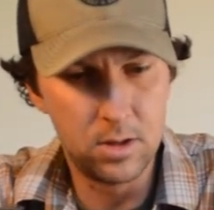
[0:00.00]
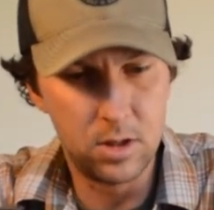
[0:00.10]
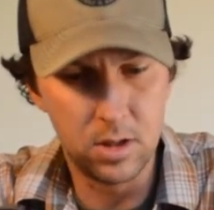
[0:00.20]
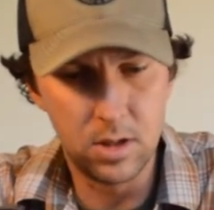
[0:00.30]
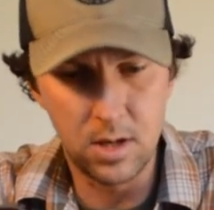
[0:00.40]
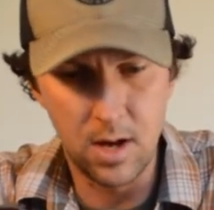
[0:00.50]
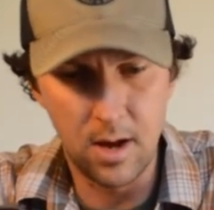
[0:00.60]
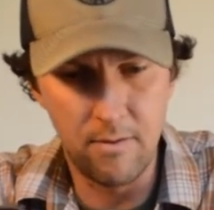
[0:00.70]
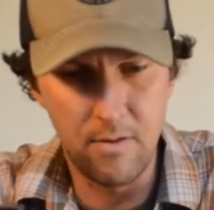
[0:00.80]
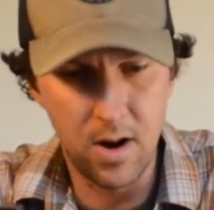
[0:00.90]
just
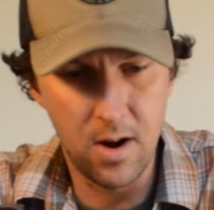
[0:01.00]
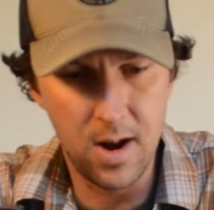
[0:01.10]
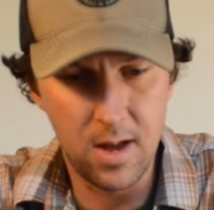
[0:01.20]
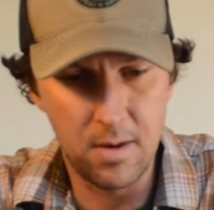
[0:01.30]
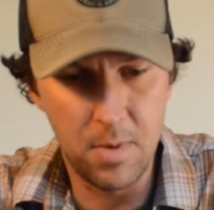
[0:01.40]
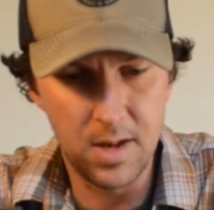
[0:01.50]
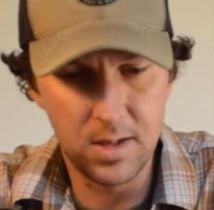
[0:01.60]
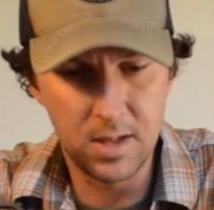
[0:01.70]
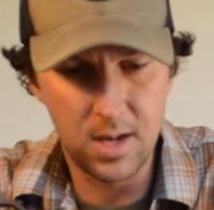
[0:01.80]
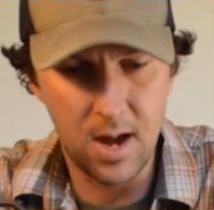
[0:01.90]
uh, vary it
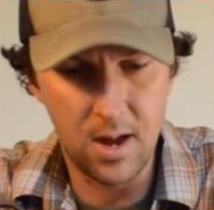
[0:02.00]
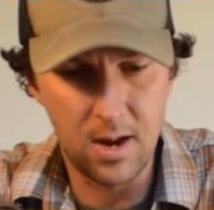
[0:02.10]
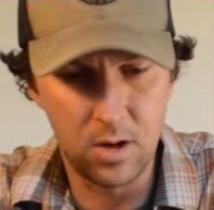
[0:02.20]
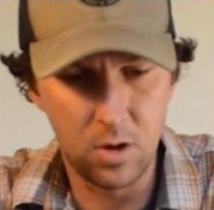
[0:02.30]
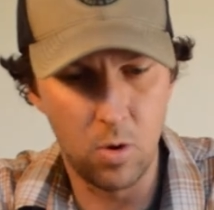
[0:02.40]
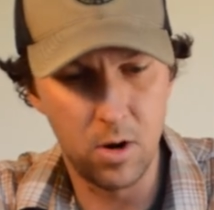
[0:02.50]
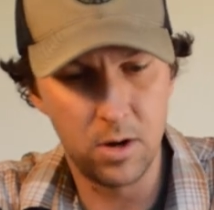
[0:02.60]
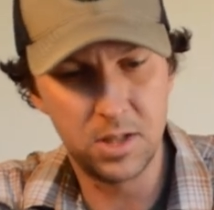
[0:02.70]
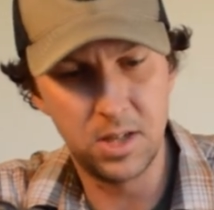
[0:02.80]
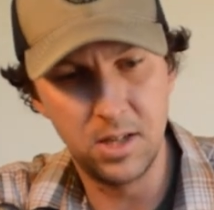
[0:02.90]
based on your
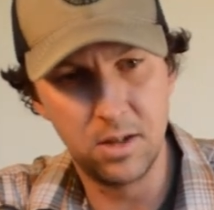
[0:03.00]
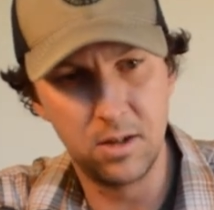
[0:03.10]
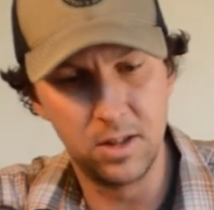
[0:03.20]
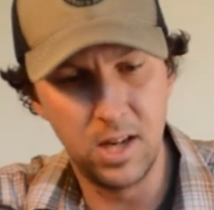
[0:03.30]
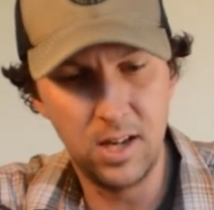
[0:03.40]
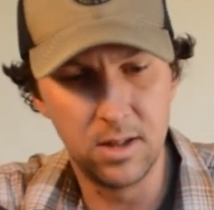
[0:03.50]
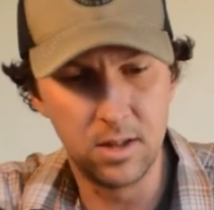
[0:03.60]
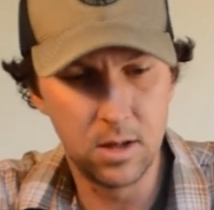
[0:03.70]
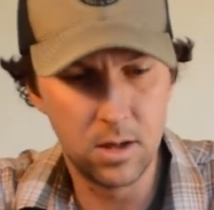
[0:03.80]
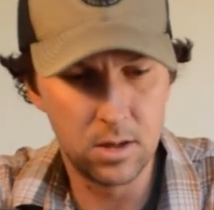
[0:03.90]
seasonal needs.